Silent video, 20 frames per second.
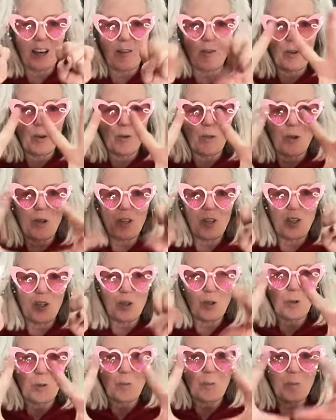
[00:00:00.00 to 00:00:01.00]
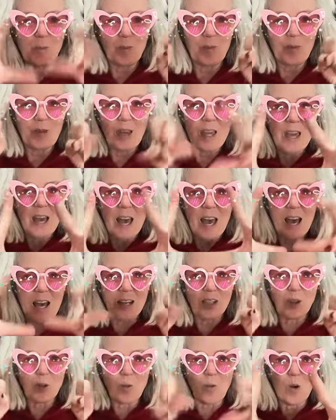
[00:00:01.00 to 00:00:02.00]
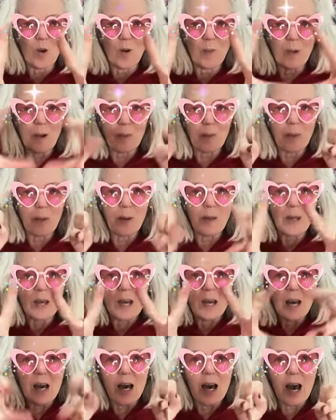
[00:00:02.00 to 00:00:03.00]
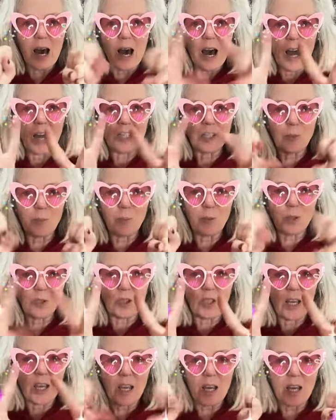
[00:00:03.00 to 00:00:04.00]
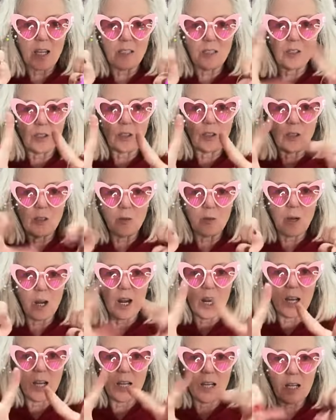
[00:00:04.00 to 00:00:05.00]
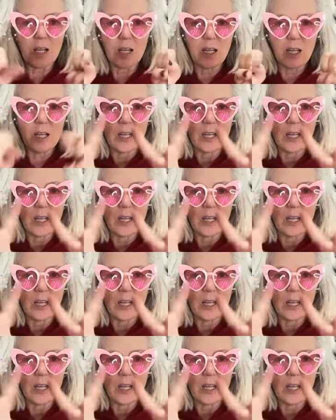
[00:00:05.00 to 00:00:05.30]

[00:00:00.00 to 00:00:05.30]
everyone do, as a warm-up, octopus hands, right?